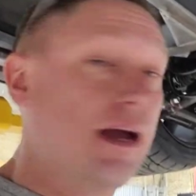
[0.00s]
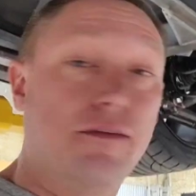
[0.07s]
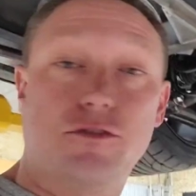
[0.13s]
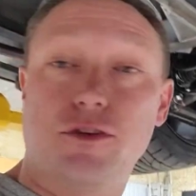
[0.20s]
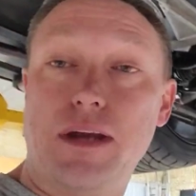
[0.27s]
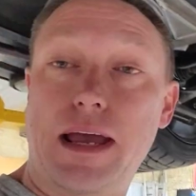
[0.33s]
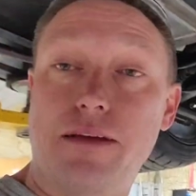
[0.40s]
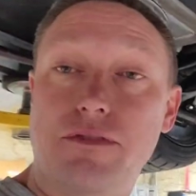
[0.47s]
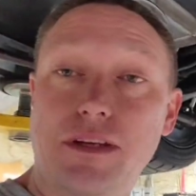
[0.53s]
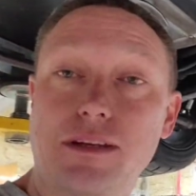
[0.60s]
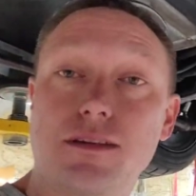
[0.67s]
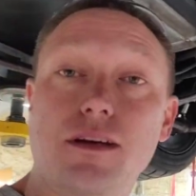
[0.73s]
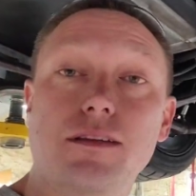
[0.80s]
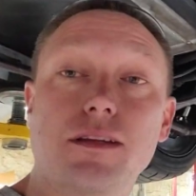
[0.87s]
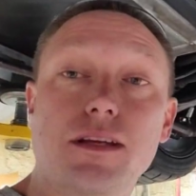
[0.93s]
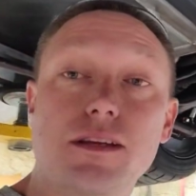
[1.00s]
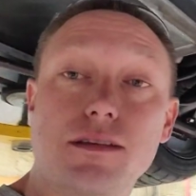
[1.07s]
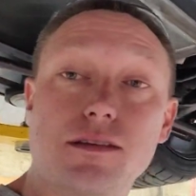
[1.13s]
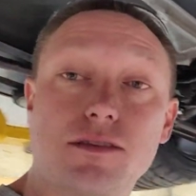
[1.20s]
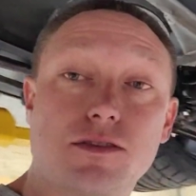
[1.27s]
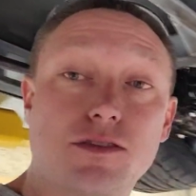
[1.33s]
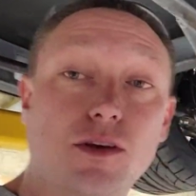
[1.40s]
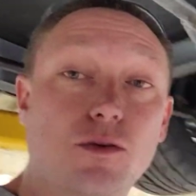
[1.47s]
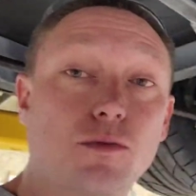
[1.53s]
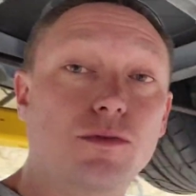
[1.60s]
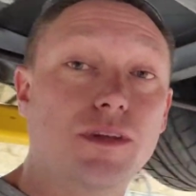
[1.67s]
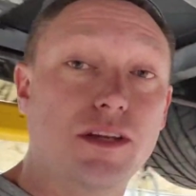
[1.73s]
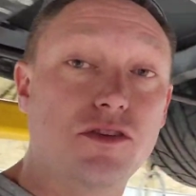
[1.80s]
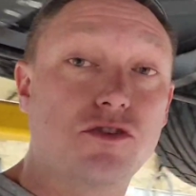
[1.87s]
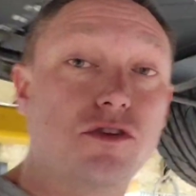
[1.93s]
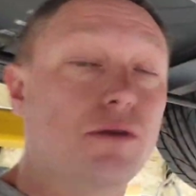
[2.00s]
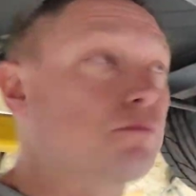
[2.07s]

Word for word: after having done this. So let's